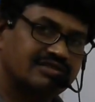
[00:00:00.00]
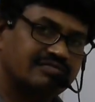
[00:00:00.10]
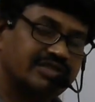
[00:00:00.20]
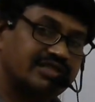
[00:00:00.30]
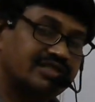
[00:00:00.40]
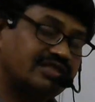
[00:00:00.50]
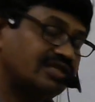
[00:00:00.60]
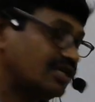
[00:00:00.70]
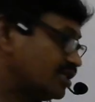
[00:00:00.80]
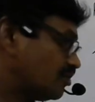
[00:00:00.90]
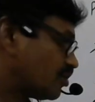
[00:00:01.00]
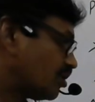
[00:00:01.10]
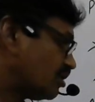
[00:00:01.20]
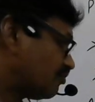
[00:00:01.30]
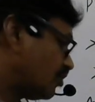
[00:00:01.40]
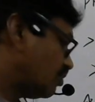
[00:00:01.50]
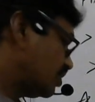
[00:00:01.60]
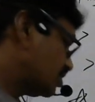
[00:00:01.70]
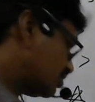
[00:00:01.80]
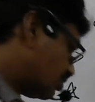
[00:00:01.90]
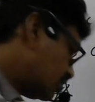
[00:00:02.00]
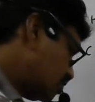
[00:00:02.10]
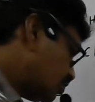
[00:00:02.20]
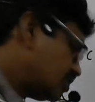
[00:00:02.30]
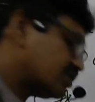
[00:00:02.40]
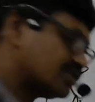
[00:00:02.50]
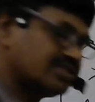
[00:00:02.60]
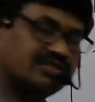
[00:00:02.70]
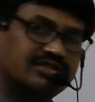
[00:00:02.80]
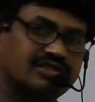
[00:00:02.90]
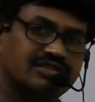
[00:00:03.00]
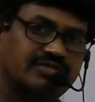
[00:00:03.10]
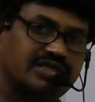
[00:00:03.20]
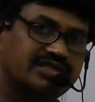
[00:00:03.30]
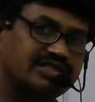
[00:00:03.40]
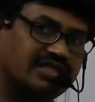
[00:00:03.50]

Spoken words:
But the product formed is not due to this because